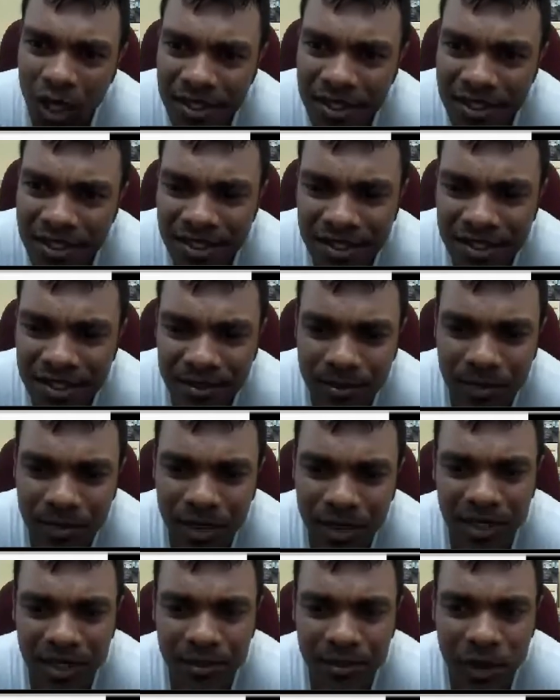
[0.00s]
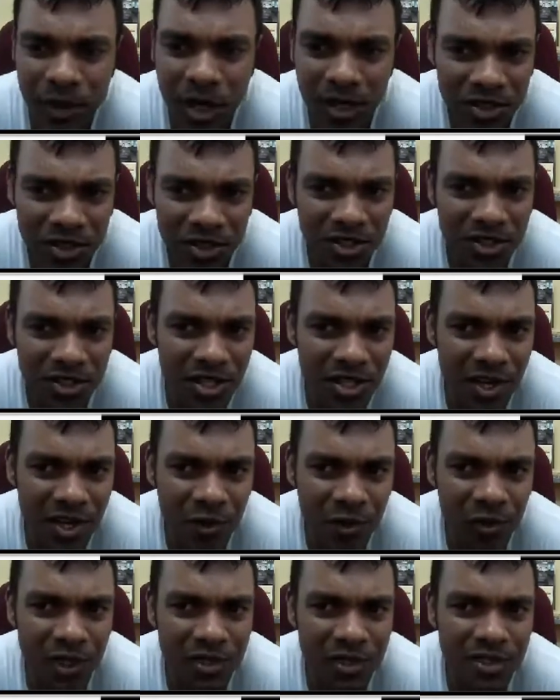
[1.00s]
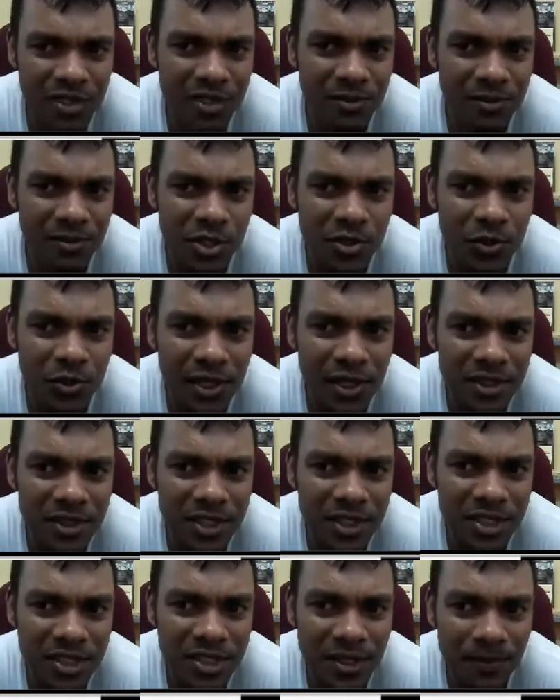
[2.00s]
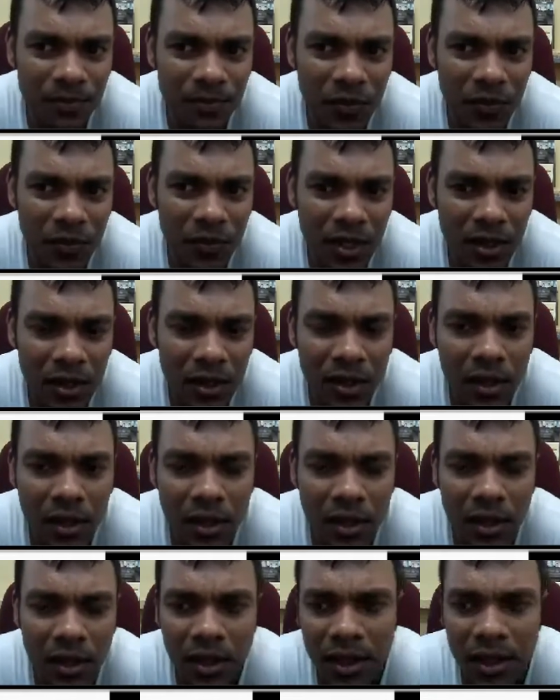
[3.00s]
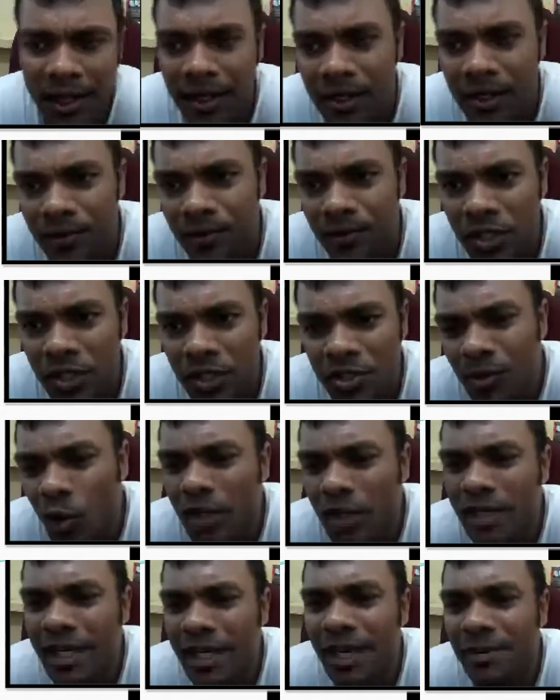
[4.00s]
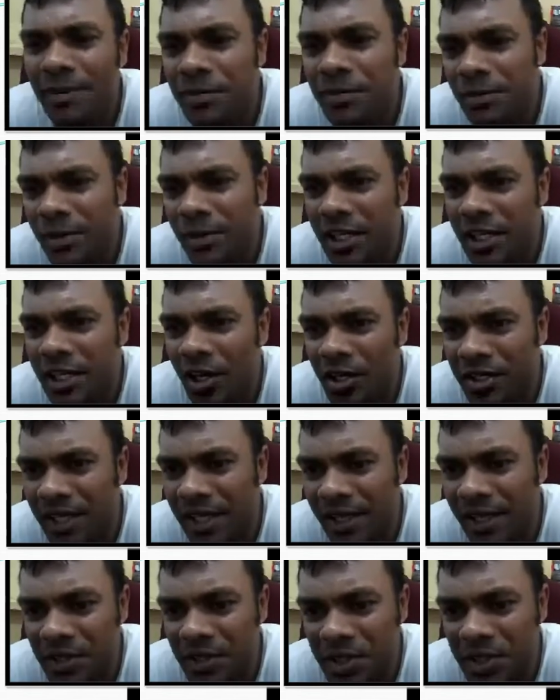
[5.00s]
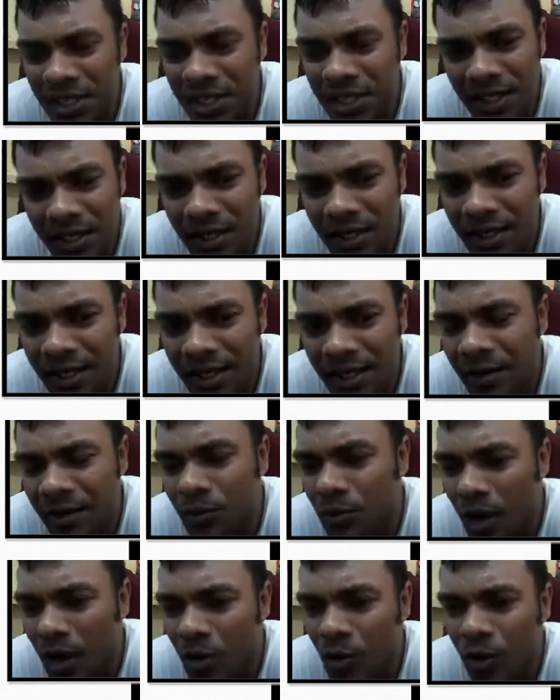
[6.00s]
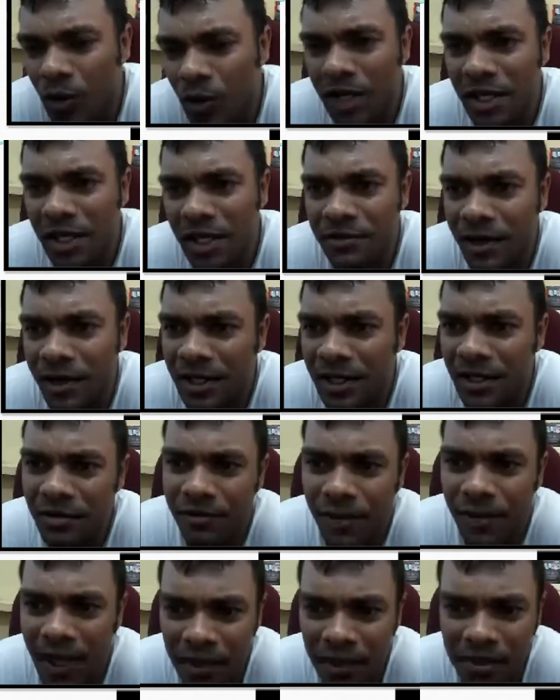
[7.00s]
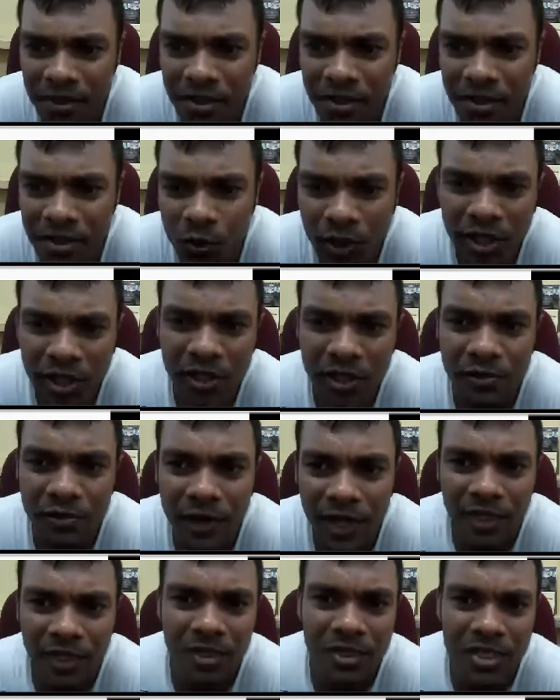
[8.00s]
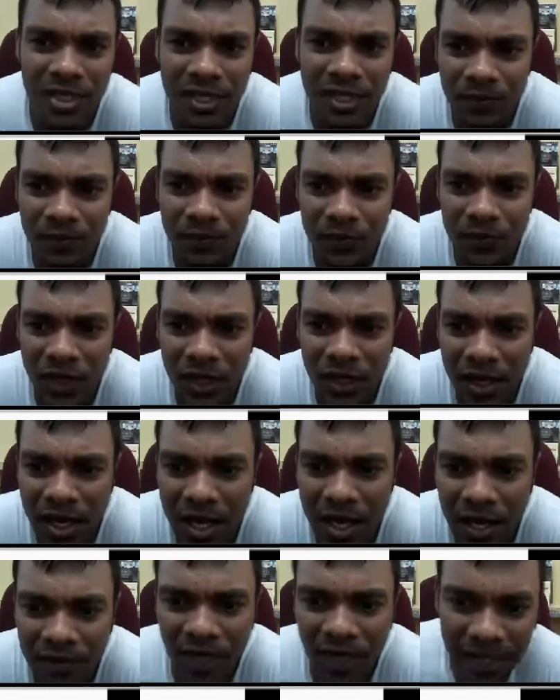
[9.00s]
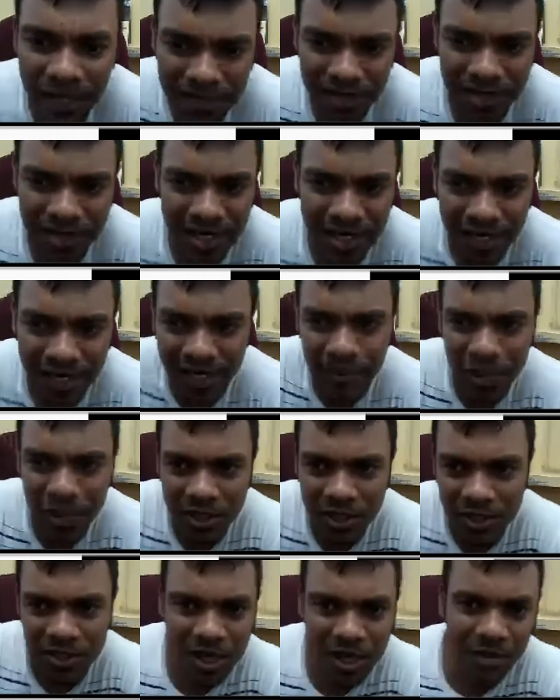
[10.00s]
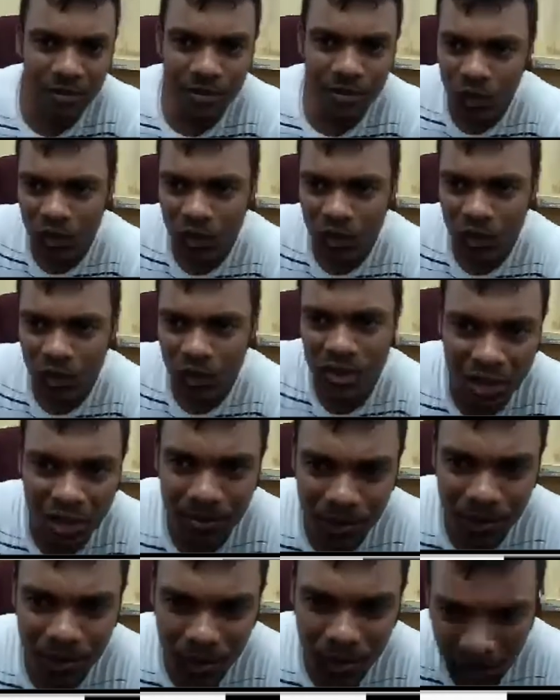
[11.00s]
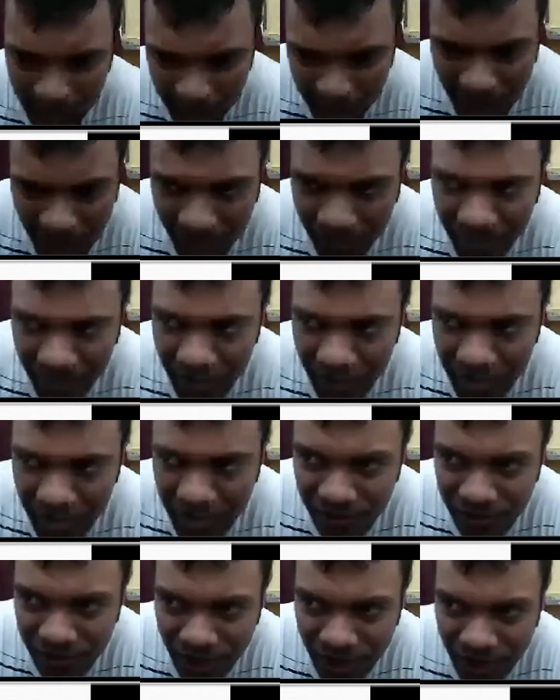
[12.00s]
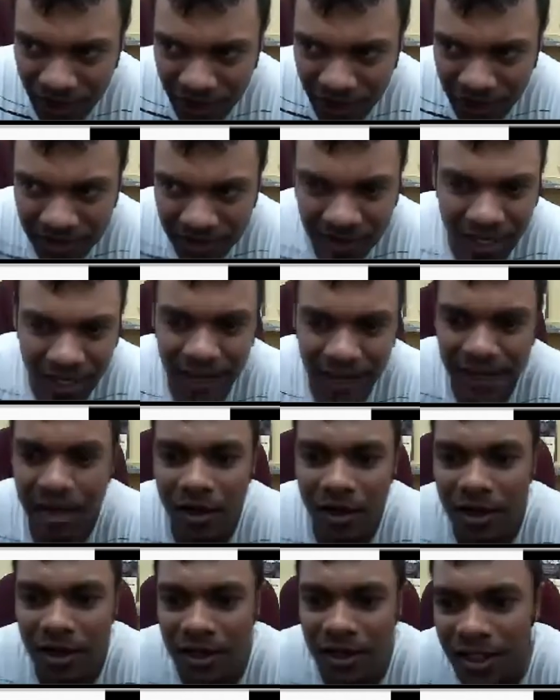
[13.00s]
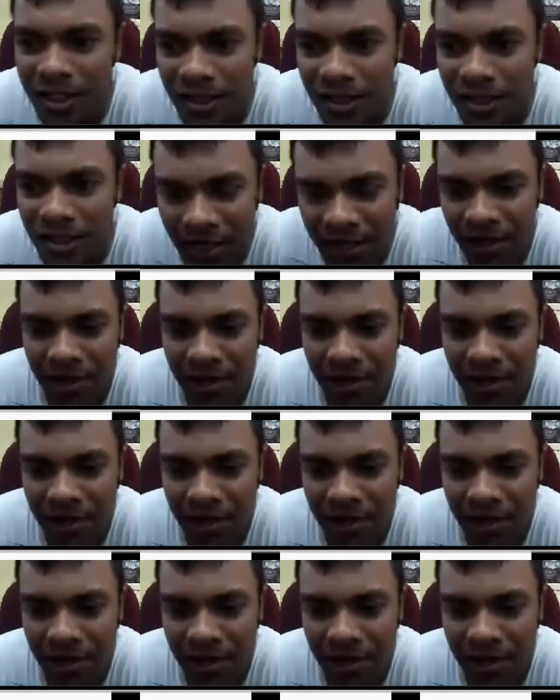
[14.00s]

important thing. Um, help them with file management that would be useful as well. Um, and maybe if we can do better tagging um, and stuff like that, then it would make it a